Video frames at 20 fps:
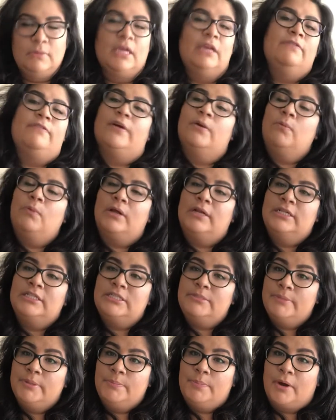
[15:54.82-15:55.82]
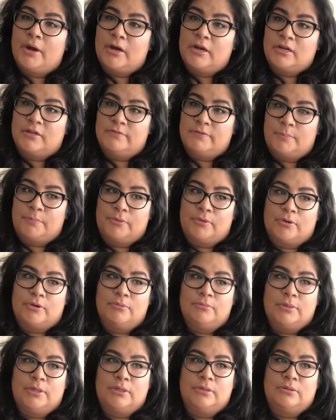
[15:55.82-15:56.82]
if I wanted to be part of a
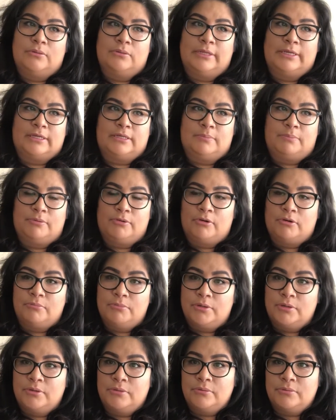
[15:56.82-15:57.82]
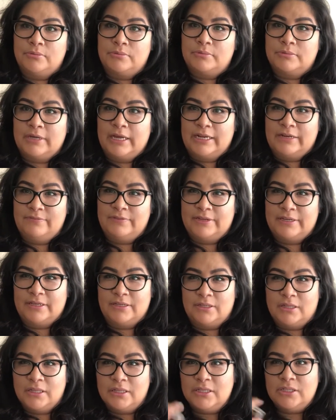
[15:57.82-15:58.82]
promo, like a promo, kind of like
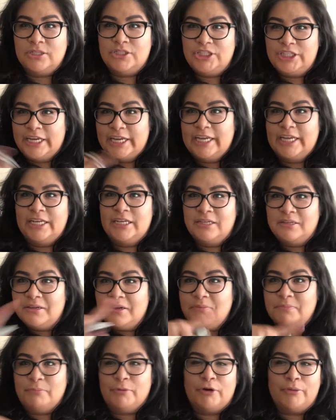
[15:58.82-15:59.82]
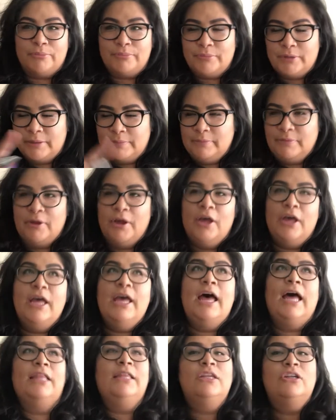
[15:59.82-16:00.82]
a, a little chain, a prom, like a